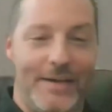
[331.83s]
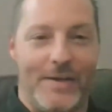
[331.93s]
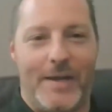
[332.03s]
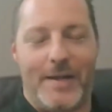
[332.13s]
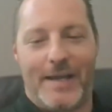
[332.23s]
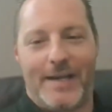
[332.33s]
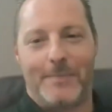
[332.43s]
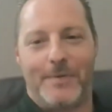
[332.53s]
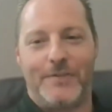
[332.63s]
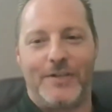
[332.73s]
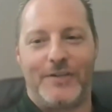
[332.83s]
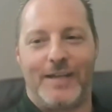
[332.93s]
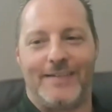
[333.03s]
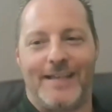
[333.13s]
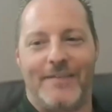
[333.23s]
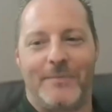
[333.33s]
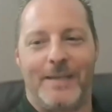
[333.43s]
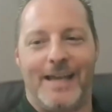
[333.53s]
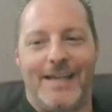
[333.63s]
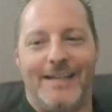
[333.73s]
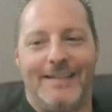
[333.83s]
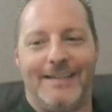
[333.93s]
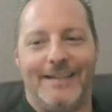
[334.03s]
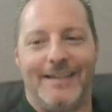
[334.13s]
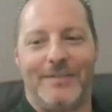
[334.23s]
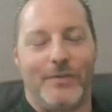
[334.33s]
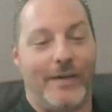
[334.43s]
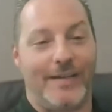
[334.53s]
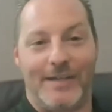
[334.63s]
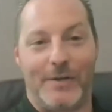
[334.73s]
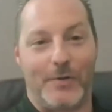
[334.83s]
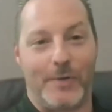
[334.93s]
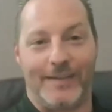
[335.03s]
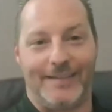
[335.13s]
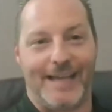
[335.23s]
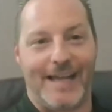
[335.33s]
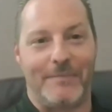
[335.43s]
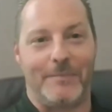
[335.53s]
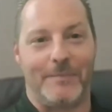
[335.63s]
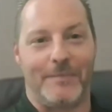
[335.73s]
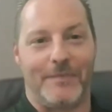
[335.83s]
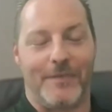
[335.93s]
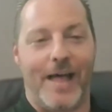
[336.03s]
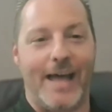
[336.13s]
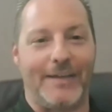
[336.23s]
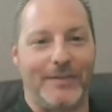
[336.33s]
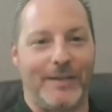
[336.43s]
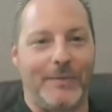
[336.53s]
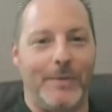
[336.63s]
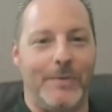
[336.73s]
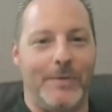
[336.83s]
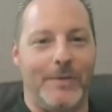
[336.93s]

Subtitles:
Yeah, no, and I appreciate you guys having me on. It's crazy how quickly time flies. Like